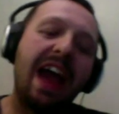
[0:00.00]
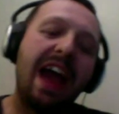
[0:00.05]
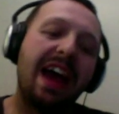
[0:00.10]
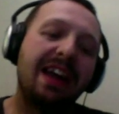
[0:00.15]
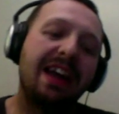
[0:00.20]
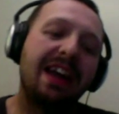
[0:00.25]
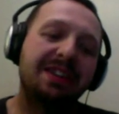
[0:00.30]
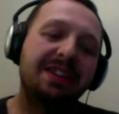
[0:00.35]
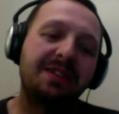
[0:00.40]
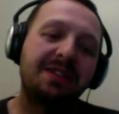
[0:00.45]

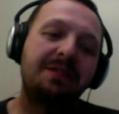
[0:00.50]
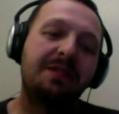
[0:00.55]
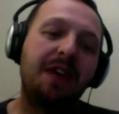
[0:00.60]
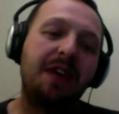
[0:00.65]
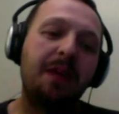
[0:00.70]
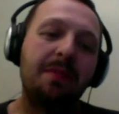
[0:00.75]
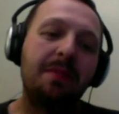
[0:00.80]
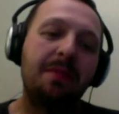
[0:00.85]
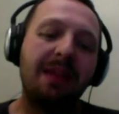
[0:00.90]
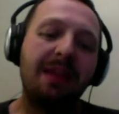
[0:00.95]
and
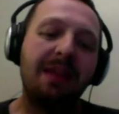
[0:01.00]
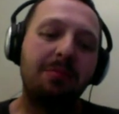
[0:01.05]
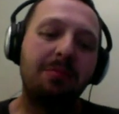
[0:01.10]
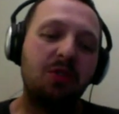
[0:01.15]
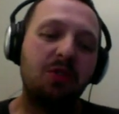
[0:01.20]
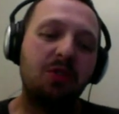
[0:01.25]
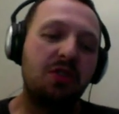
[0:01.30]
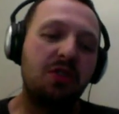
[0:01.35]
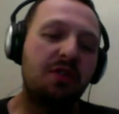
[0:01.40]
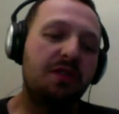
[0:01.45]
from
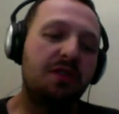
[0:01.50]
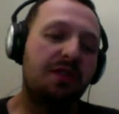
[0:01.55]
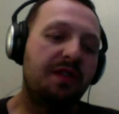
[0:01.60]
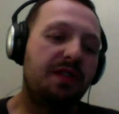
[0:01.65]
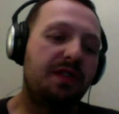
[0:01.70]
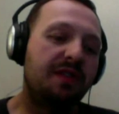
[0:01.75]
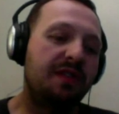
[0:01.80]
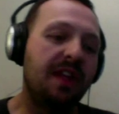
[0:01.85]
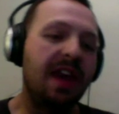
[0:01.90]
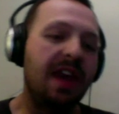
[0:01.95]
that
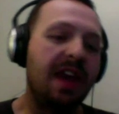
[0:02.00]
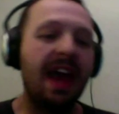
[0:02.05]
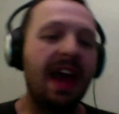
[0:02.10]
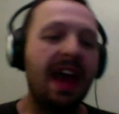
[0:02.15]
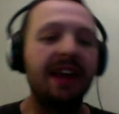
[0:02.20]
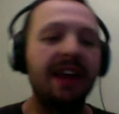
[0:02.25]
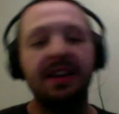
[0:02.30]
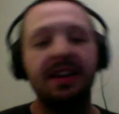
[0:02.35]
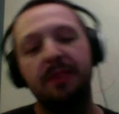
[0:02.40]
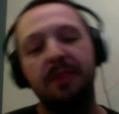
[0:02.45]
move,
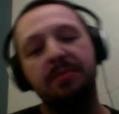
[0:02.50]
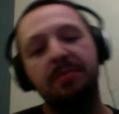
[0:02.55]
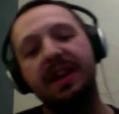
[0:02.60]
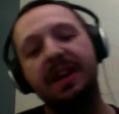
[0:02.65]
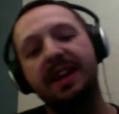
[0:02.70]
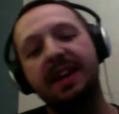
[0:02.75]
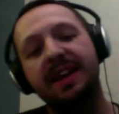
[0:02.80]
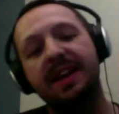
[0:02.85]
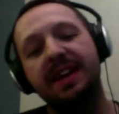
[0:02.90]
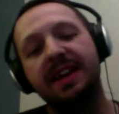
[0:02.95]
they ended
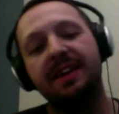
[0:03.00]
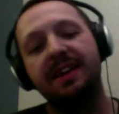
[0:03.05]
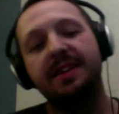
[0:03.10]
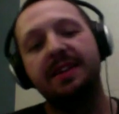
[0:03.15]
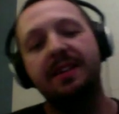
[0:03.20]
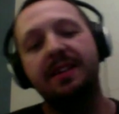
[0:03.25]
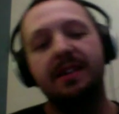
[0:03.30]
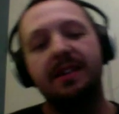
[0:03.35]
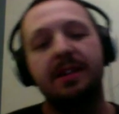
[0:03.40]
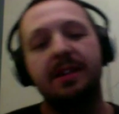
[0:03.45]
up
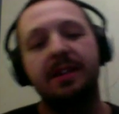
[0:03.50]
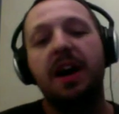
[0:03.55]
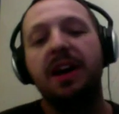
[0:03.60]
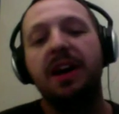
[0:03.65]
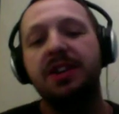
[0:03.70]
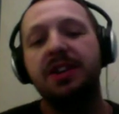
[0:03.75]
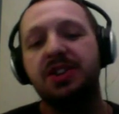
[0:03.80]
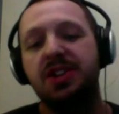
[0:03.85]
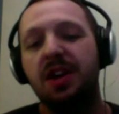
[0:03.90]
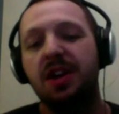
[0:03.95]
getting
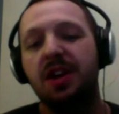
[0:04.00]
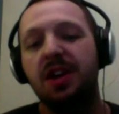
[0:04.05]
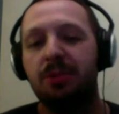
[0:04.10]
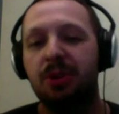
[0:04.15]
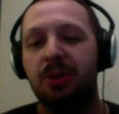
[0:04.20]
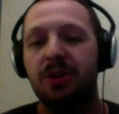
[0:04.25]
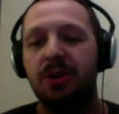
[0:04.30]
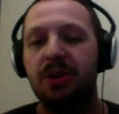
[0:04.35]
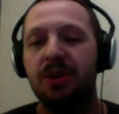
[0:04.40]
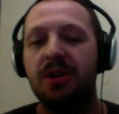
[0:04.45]
Iman
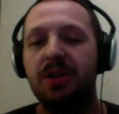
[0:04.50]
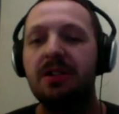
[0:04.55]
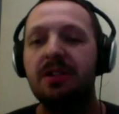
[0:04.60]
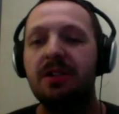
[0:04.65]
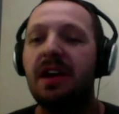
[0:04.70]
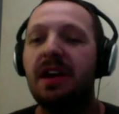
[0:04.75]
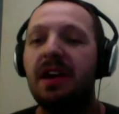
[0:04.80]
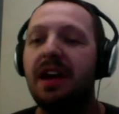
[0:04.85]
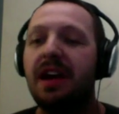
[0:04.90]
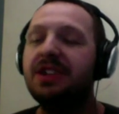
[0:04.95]

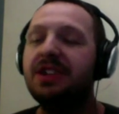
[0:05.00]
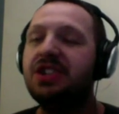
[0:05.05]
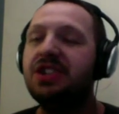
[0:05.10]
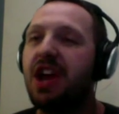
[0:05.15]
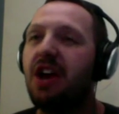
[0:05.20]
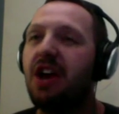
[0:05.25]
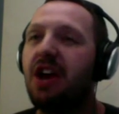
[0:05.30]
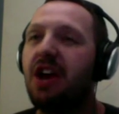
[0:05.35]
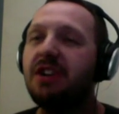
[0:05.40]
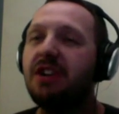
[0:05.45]
Shumpert
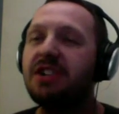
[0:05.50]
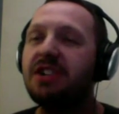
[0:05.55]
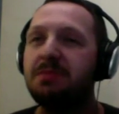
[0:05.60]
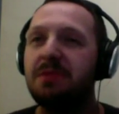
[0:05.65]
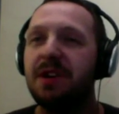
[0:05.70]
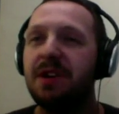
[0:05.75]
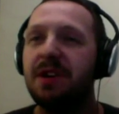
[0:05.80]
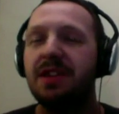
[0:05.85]
and J.R.